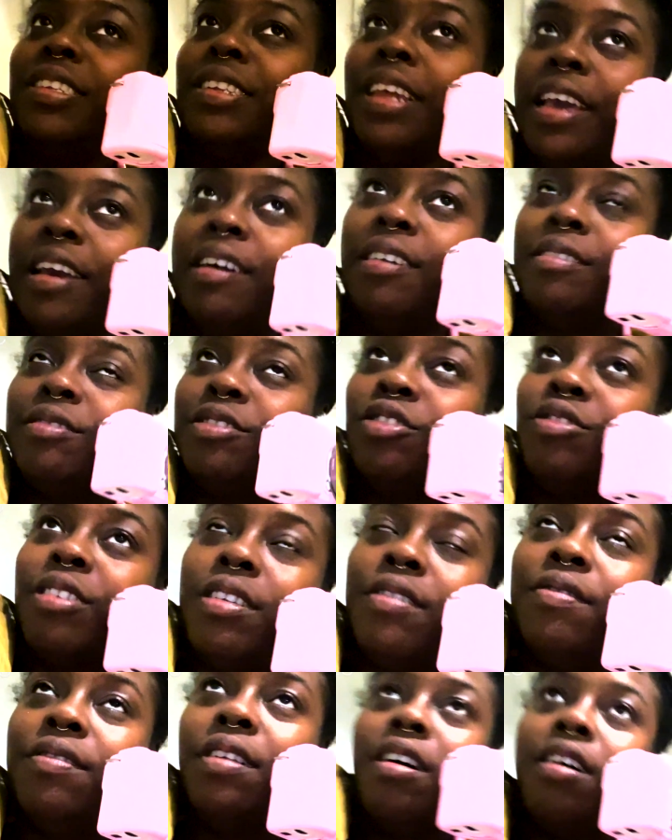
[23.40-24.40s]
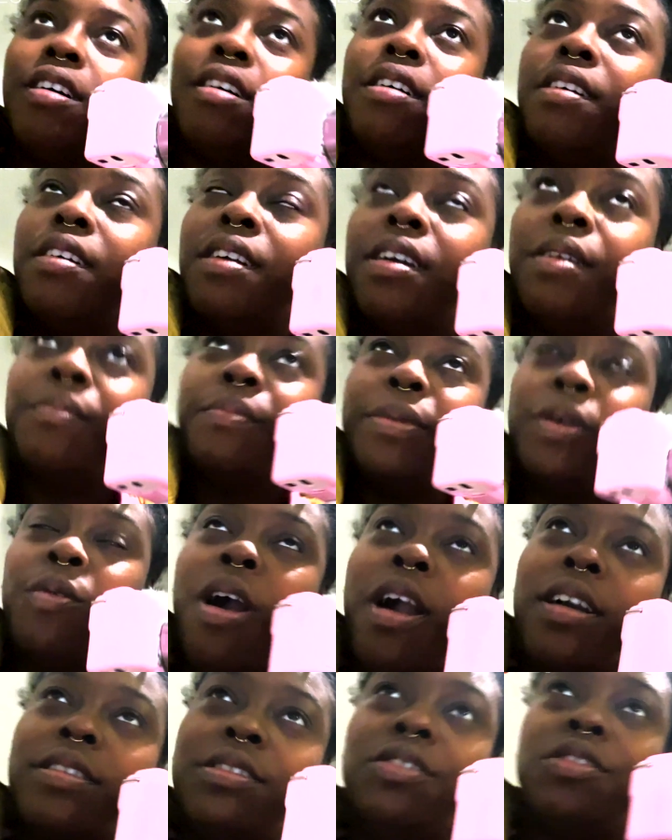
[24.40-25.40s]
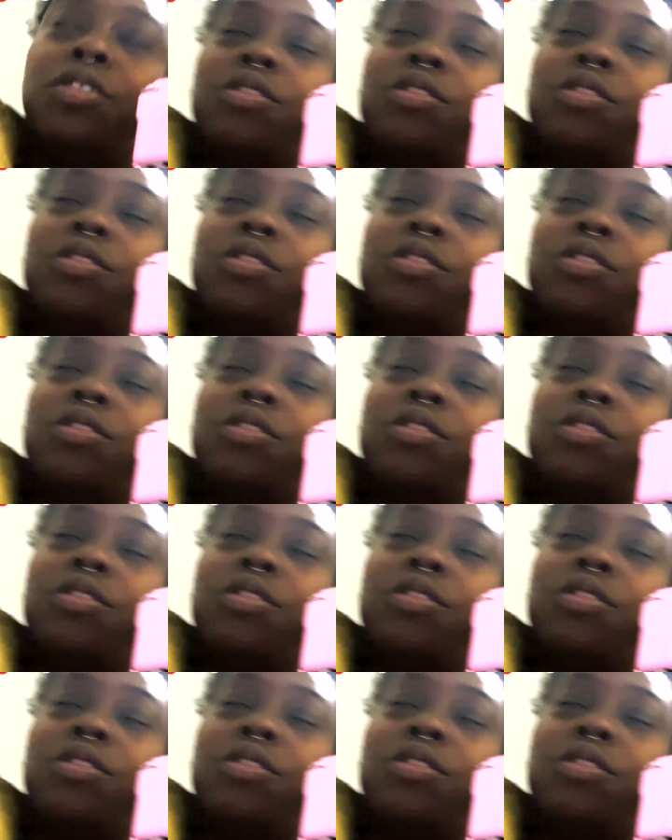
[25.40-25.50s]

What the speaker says: now to try to vlog me walking to the